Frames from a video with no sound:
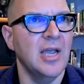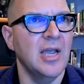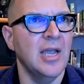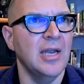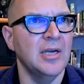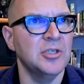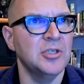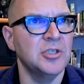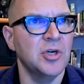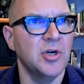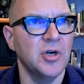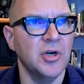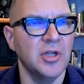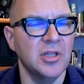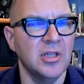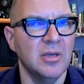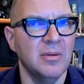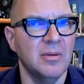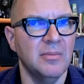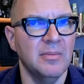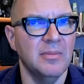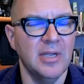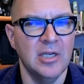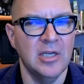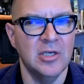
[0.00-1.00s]
and turning
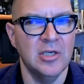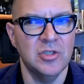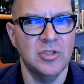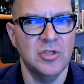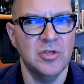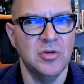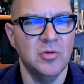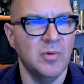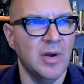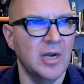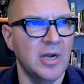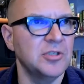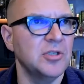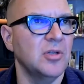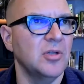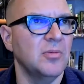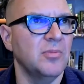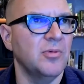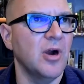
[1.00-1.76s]
them into rental